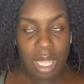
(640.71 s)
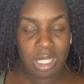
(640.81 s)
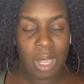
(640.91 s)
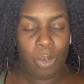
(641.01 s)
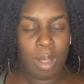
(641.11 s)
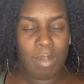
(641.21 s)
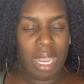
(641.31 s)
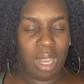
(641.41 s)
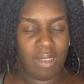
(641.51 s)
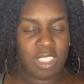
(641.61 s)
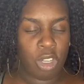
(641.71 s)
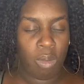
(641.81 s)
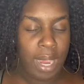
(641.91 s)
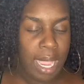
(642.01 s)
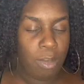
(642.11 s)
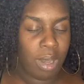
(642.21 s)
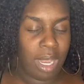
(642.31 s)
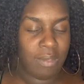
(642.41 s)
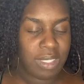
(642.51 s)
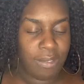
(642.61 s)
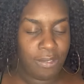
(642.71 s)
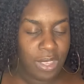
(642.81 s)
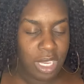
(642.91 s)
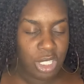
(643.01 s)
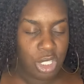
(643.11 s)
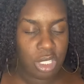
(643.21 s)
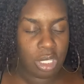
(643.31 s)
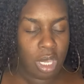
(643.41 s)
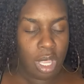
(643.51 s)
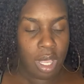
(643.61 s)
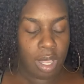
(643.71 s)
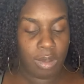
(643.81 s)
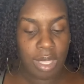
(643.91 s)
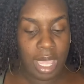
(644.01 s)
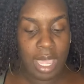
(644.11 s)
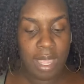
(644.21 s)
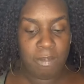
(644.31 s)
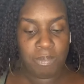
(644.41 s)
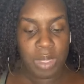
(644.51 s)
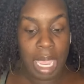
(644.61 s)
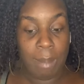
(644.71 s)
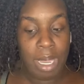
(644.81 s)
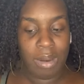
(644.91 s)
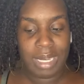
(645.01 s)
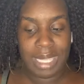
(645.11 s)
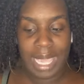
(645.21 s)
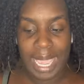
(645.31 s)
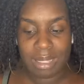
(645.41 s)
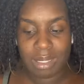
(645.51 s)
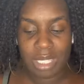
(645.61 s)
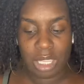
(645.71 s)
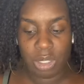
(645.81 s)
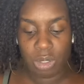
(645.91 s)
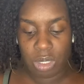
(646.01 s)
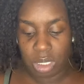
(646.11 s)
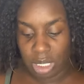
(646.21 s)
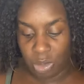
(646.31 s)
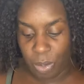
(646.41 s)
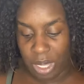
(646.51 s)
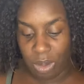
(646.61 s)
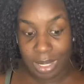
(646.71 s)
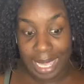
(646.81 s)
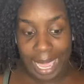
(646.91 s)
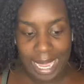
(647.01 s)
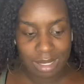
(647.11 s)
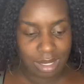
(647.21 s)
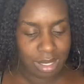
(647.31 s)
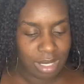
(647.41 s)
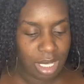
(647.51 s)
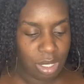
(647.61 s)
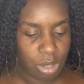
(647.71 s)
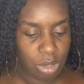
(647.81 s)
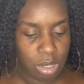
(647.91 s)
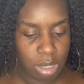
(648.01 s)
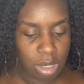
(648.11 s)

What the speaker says: Someone may love to crab or love to fish, okay? I'm hearing the cat skills as well, cat skills.